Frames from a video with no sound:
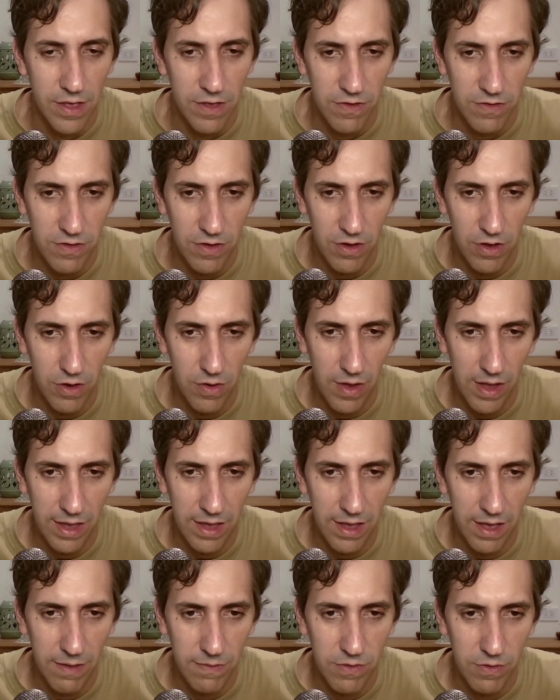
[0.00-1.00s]
So I
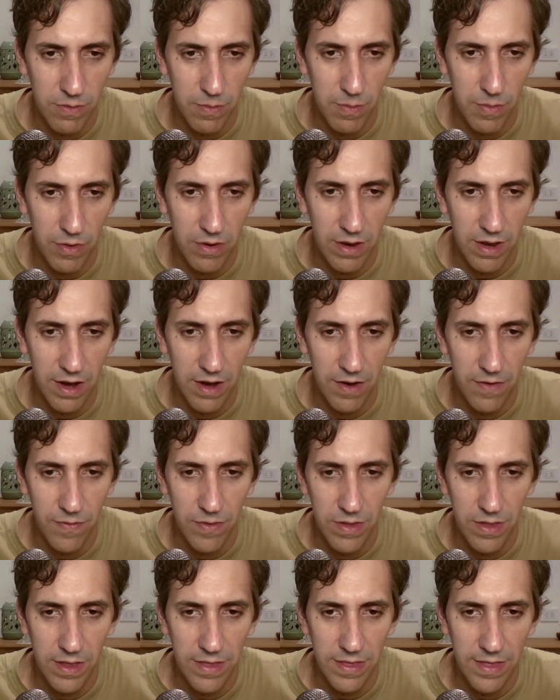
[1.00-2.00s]
have to be more
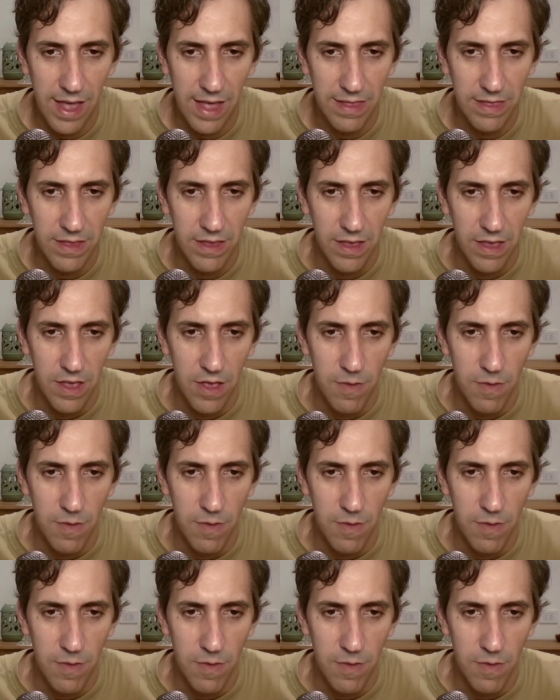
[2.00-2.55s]
careful than that.